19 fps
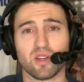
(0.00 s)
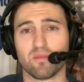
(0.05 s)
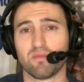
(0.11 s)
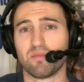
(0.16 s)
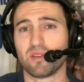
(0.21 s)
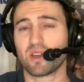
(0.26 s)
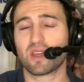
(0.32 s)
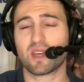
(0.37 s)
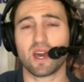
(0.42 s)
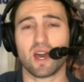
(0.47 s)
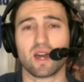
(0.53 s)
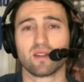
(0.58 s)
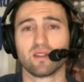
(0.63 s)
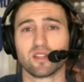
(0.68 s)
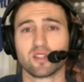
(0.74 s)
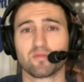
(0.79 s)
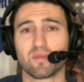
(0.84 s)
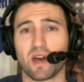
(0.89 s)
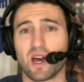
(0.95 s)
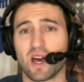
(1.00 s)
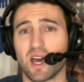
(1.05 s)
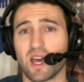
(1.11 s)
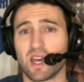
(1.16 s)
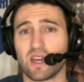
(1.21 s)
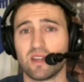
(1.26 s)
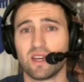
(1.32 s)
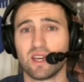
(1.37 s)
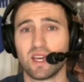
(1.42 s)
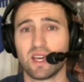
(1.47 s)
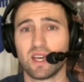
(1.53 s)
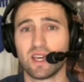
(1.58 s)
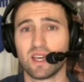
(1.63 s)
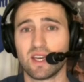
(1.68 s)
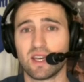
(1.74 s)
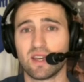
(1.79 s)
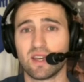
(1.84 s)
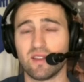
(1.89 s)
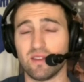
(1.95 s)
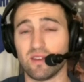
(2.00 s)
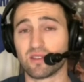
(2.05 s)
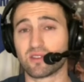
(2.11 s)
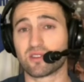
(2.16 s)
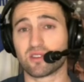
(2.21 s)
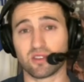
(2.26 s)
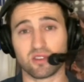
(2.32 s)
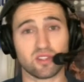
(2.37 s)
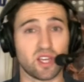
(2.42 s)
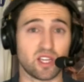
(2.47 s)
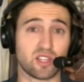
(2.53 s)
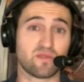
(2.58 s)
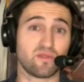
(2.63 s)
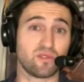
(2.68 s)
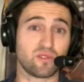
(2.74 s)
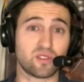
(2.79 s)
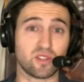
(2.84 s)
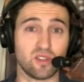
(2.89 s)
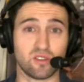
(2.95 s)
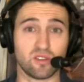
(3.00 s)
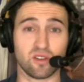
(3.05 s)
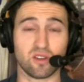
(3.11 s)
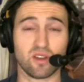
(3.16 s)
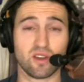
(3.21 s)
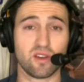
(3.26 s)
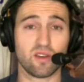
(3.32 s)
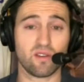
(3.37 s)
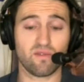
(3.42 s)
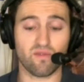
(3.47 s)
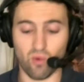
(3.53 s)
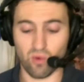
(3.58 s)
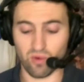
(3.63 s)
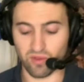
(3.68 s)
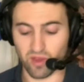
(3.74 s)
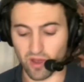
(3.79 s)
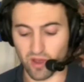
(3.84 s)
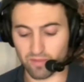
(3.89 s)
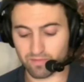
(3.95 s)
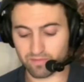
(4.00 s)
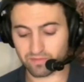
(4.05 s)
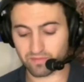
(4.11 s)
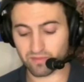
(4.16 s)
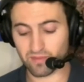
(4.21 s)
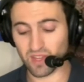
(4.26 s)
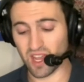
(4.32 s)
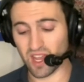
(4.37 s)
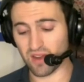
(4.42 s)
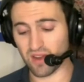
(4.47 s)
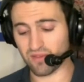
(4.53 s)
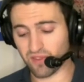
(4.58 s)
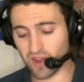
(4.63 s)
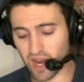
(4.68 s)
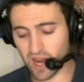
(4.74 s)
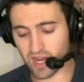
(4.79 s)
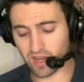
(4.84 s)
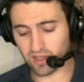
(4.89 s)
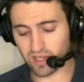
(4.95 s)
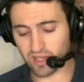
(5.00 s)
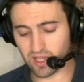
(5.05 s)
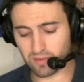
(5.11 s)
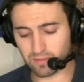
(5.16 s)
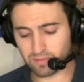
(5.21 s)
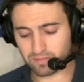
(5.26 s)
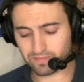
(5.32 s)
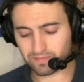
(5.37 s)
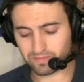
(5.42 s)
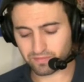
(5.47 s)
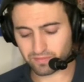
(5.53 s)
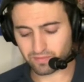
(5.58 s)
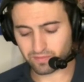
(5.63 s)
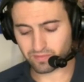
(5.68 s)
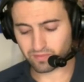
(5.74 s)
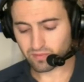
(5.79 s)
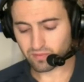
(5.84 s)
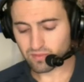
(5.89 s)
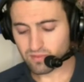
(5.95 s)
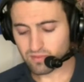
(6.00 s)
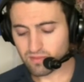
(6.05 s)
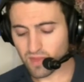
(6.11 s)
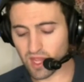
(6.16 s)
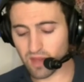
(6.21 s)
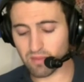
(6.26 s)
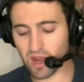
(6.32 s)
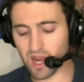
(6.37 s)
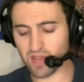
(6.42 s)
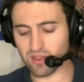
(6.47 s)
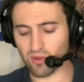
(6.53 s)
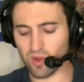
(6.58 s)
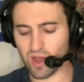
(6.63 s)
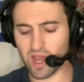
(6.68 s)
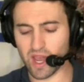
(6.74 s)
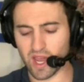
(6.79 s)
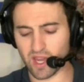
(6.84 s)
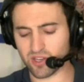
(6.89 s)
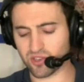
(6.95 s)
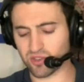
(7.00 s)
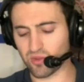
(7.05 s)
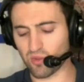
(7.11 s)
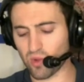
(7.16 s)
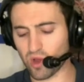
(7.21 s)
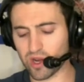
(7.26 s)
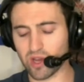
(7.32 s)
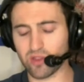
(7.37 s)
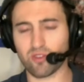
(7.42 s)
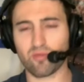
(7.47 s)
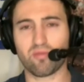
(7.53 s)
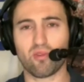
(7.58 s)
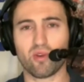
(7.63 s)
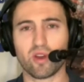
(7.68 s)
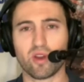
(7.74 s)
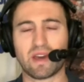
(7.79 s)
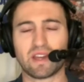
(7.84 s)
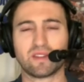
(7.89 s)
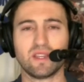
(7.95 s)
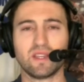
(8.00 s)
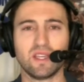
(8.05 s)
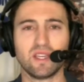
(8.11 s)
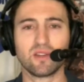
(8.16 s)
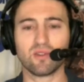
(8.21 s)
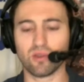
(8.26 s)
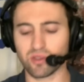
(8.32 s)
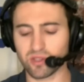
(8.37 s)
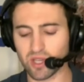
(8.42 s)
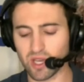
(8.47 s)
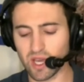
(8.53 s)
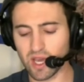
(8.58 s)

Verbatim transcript: a big catalyst behind this successful season for them. And finally, and by the way, actually, one other point about the Eagles